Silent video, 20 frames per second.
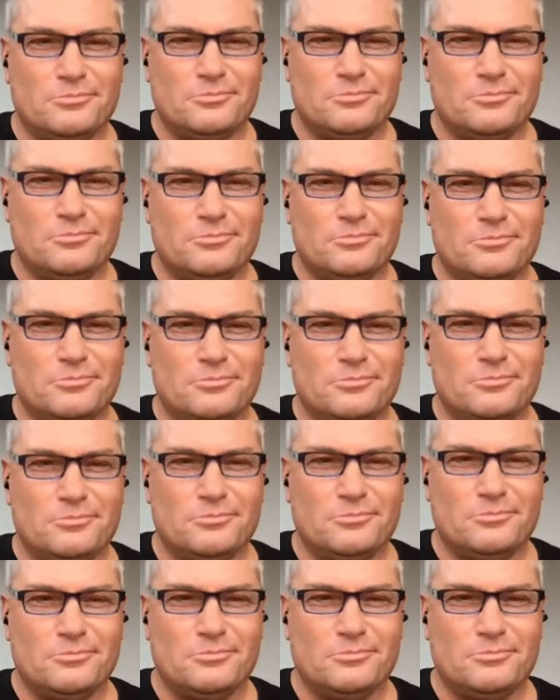
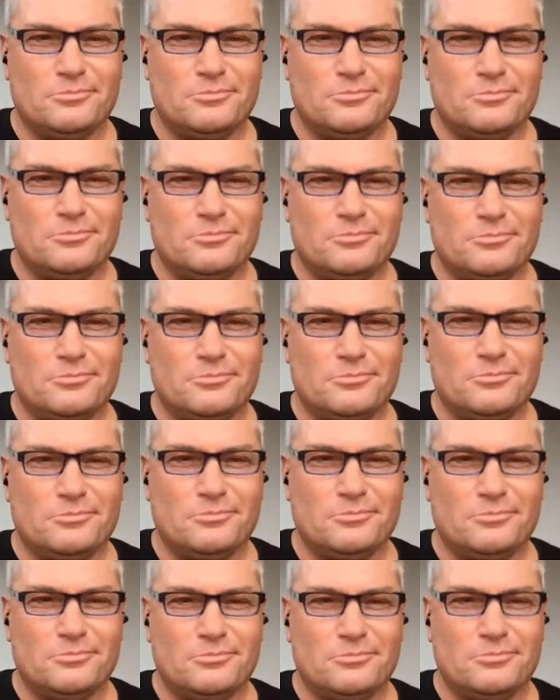impinging the
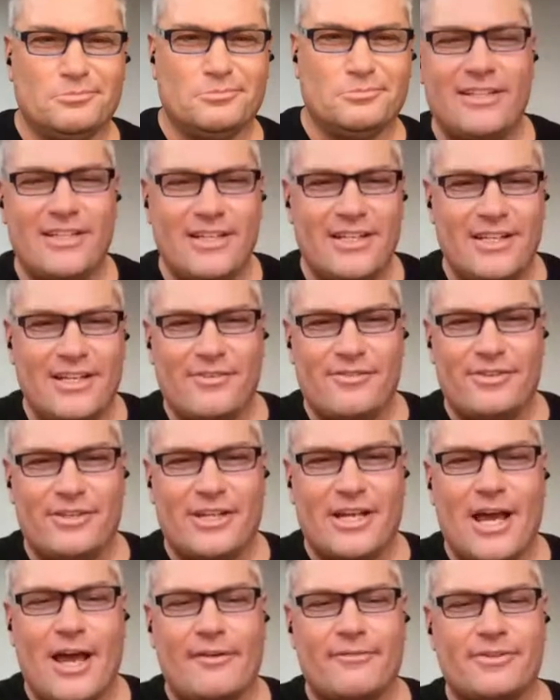dignity of
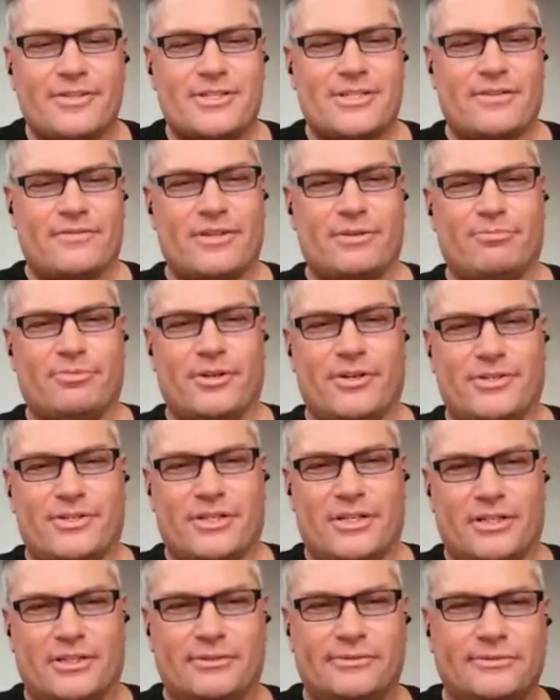the office of the
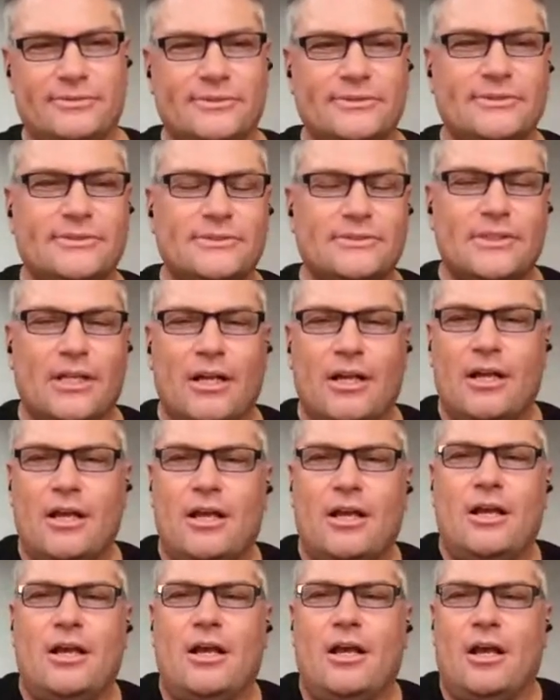president.
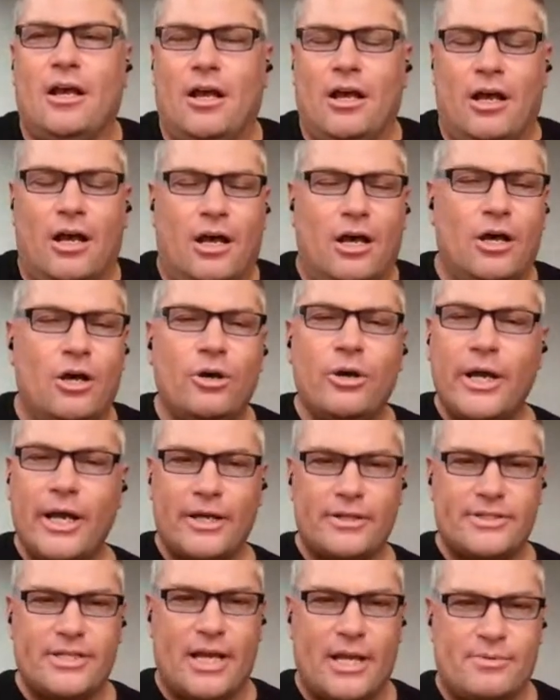Oh,
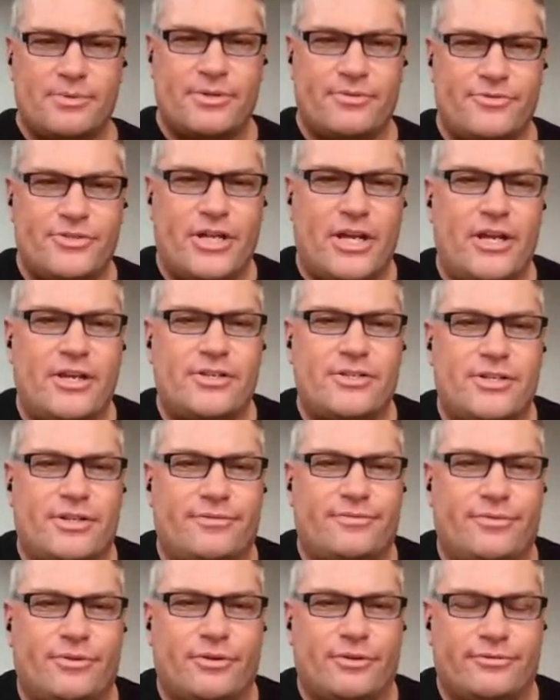how times have changed
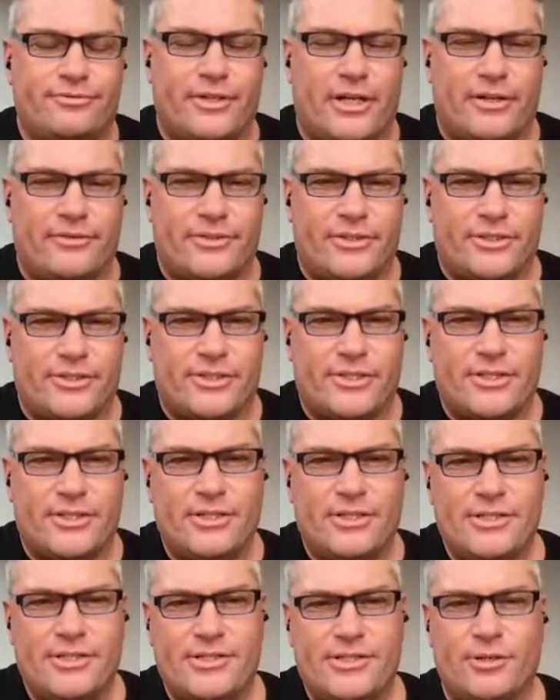in 4 or 5 years.
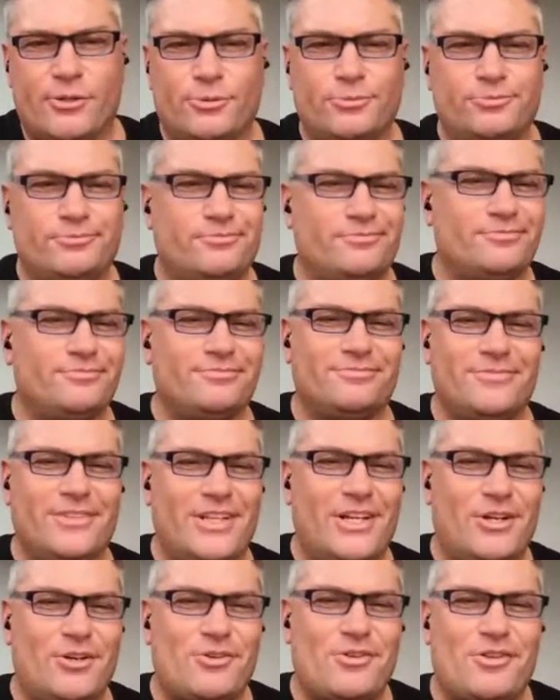So,
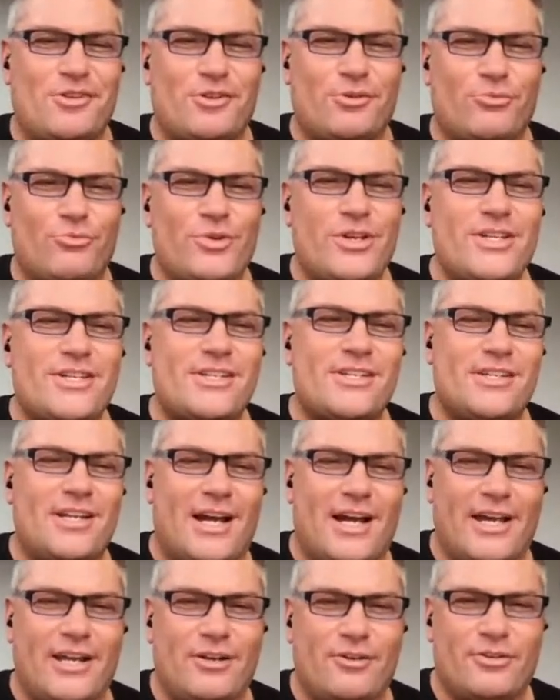the reason
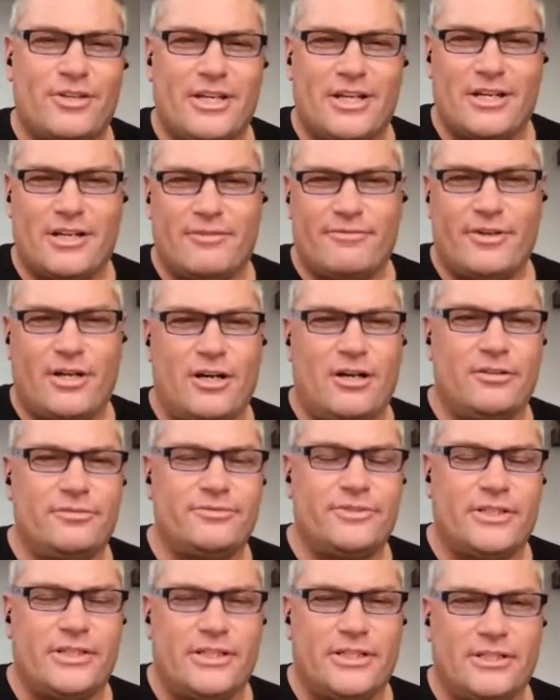I don't get
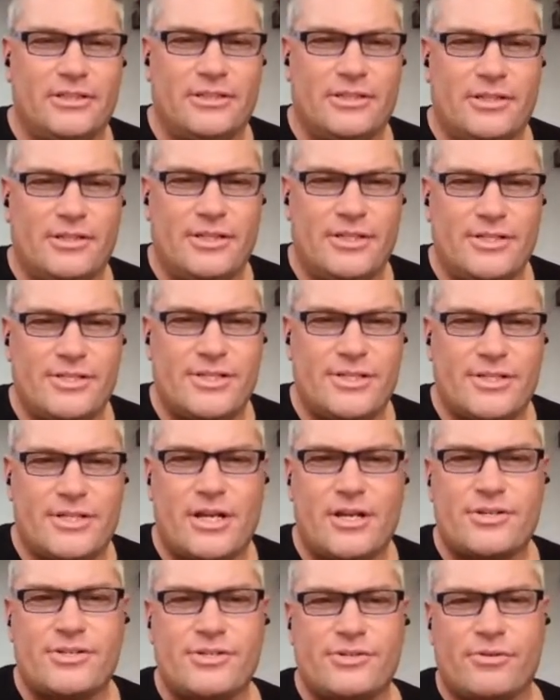involved in these
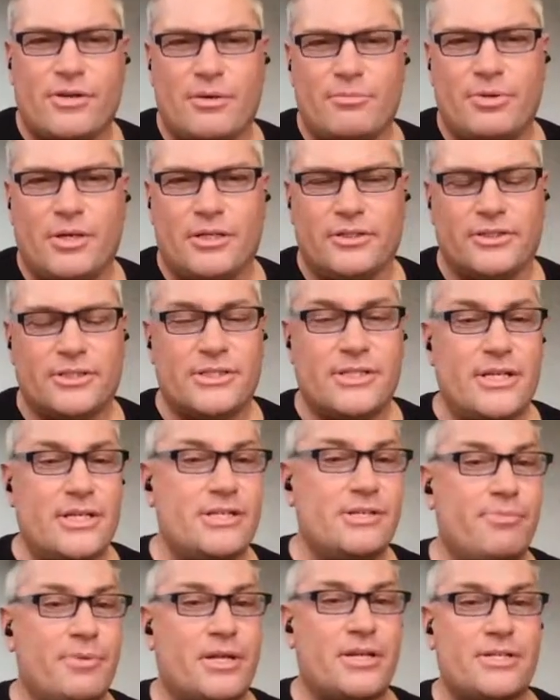discussions around politics
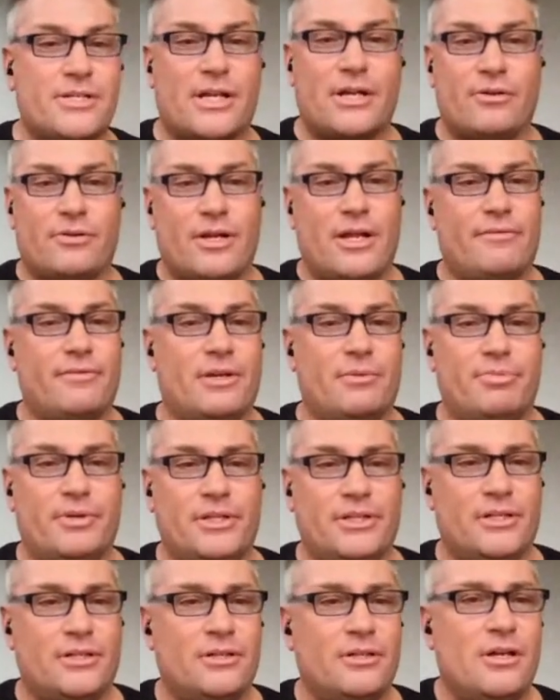isn't because I don't have an
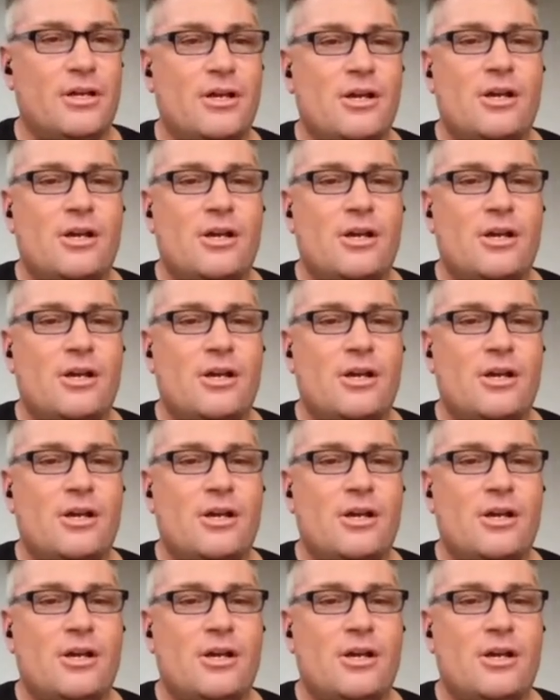opinion,